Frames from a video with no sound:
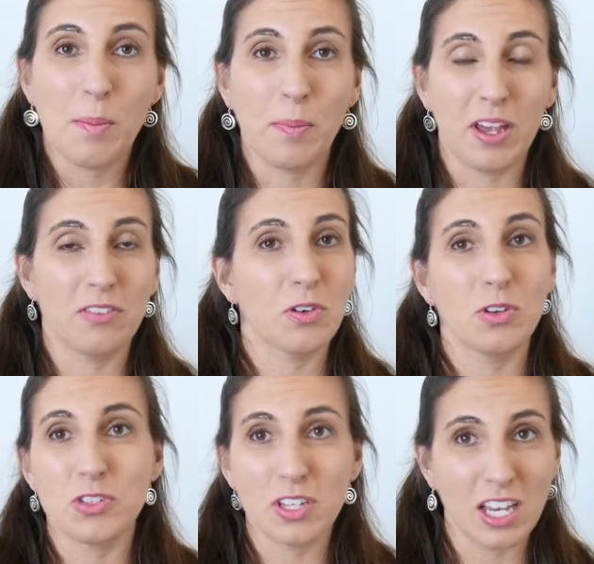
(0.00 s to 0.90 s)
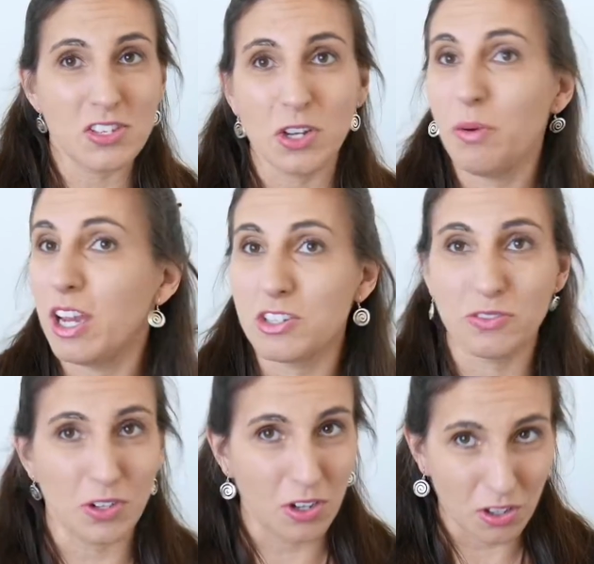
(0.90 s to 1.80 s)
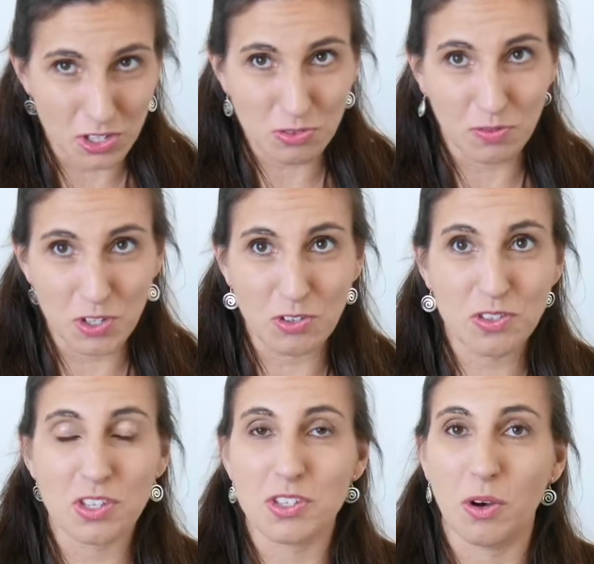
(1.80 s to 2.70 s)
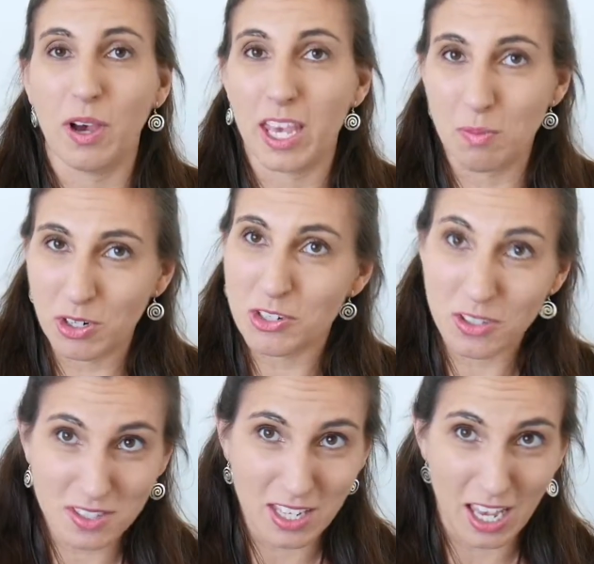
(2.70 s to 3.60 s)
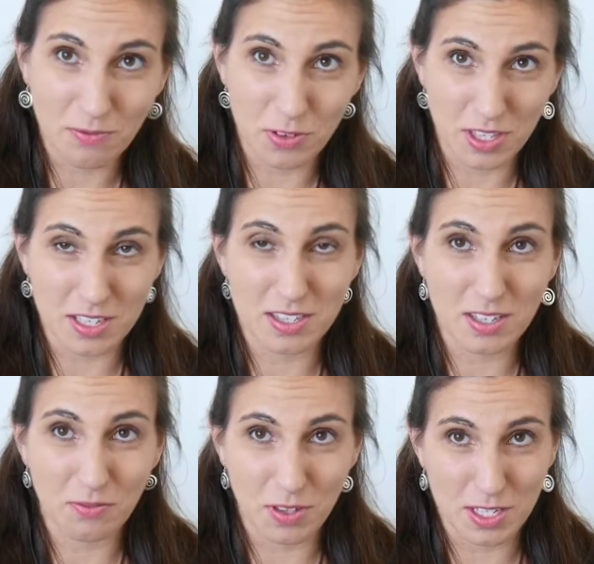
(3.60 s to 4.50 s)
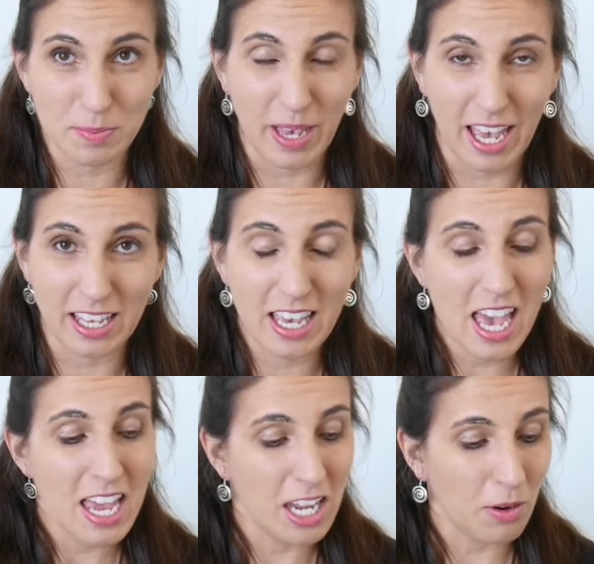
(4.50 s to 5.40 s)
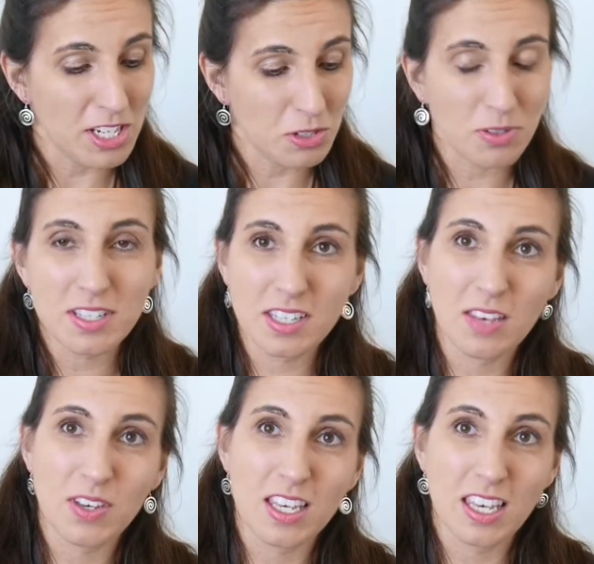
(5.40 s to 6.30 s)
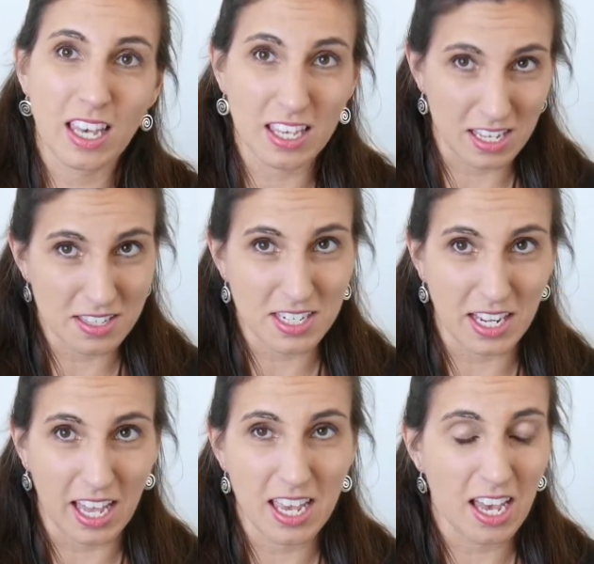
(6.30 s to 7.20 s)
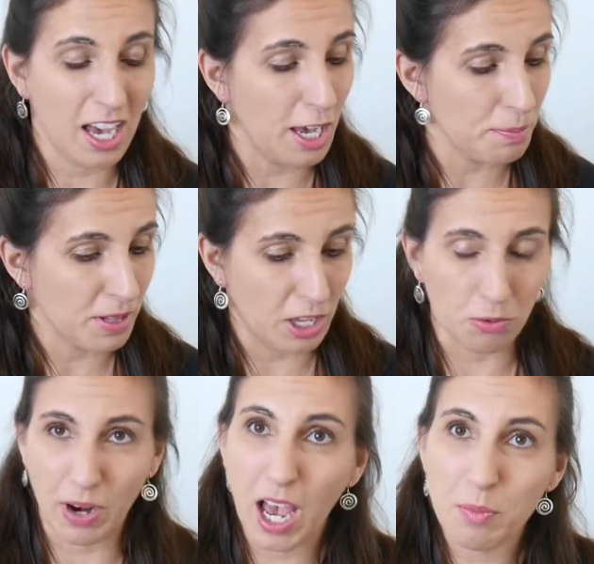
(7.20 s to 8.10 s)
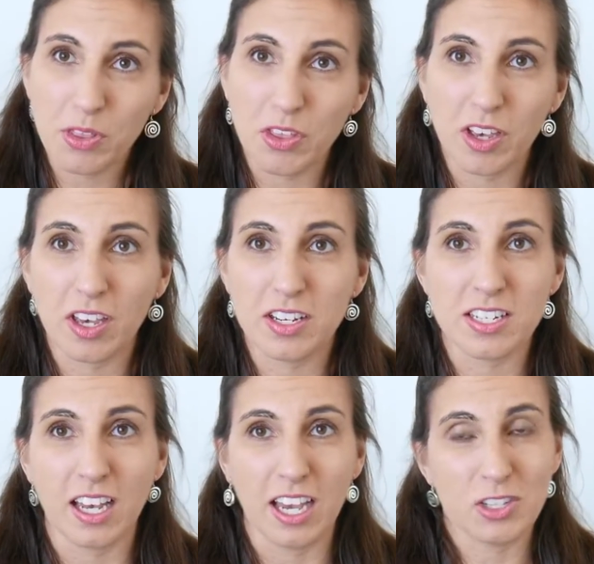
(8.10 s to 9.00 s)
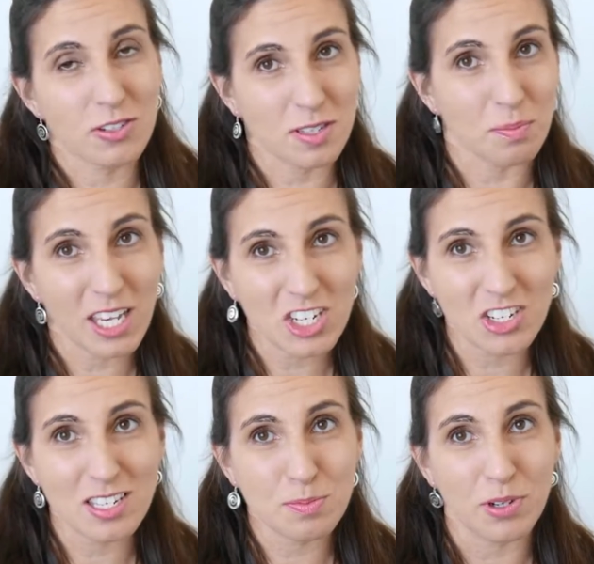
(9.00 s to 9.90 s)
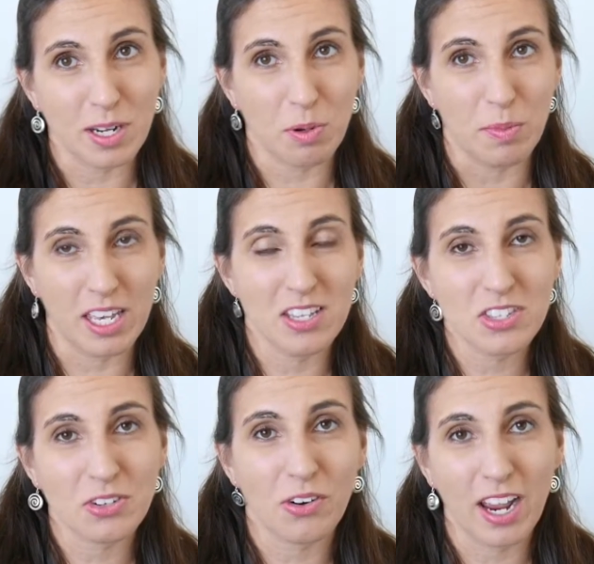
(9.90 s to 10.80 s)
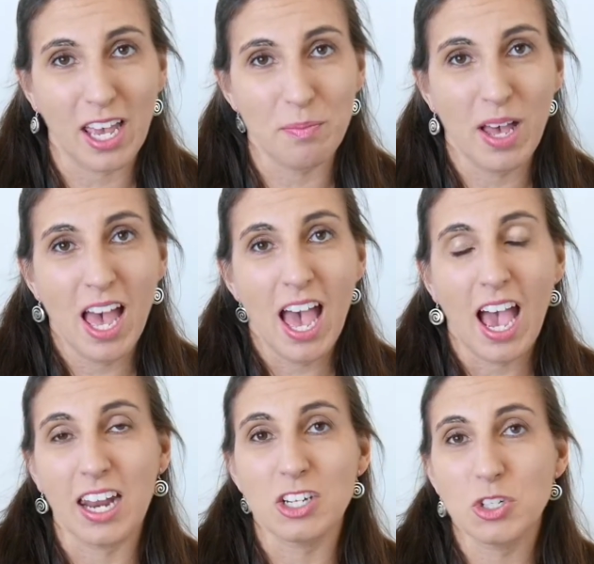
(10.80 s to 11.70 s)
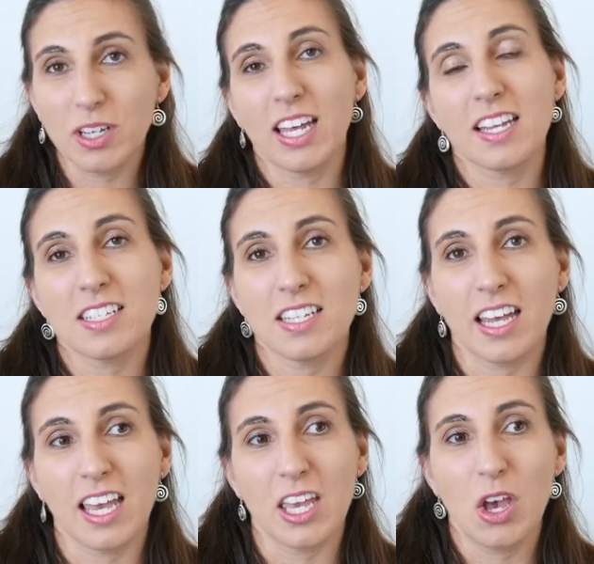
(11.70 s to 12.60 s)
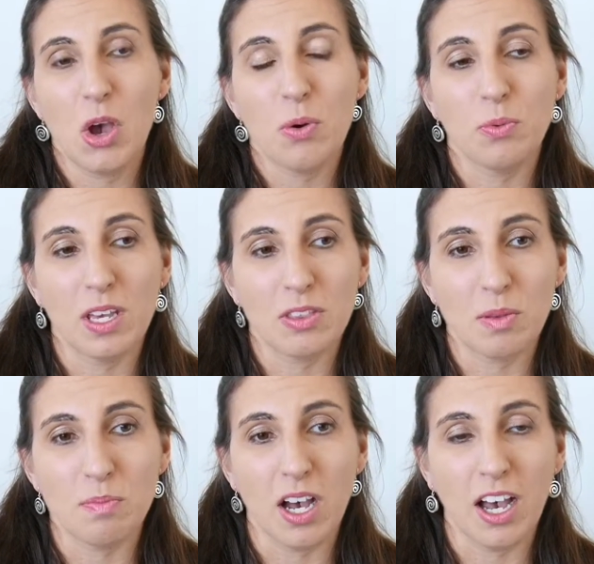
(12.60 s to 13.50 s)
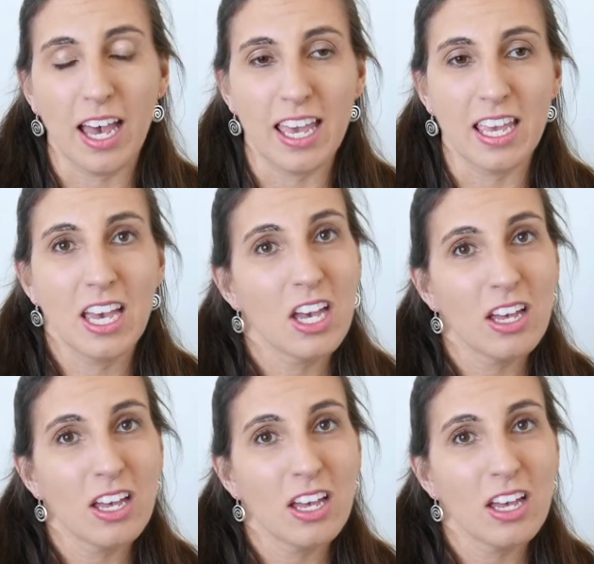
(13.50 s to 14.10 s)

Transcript: But of course, you guys know I do very honest reviews, so I am going to do the same for this bag. Now, I did receive it yesterday. I played around with it. I took some pictures, put it up on my Instagram, and I took it out today with my